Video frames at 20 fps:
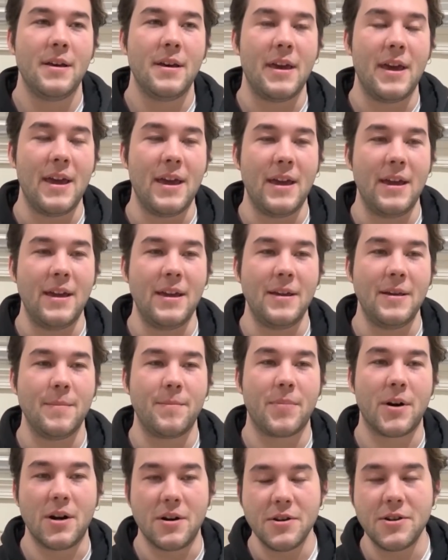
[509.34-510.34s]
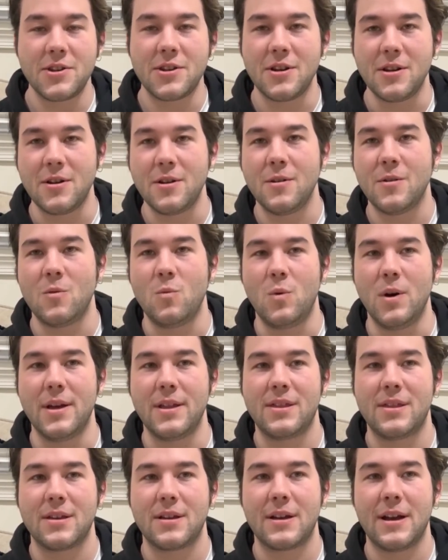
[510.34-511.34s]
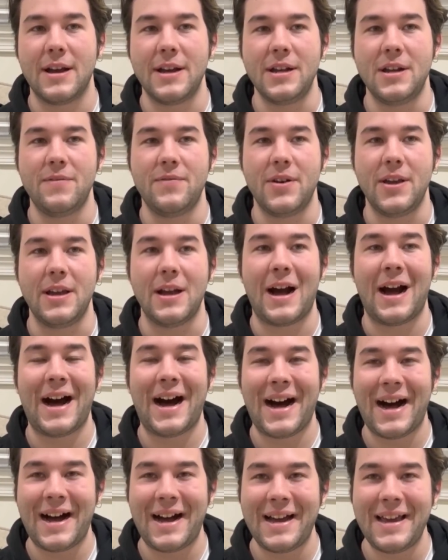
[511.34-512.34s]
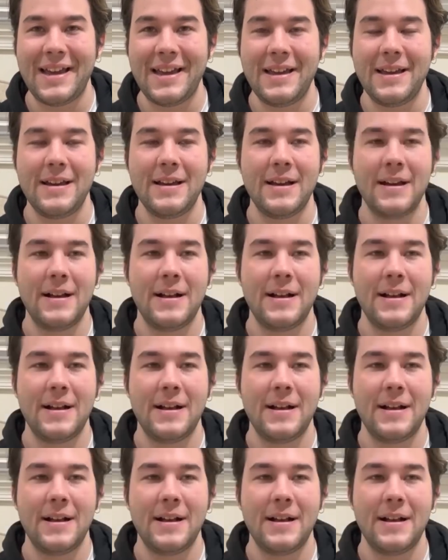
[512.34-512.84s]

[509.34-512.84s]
a person with kind of a high,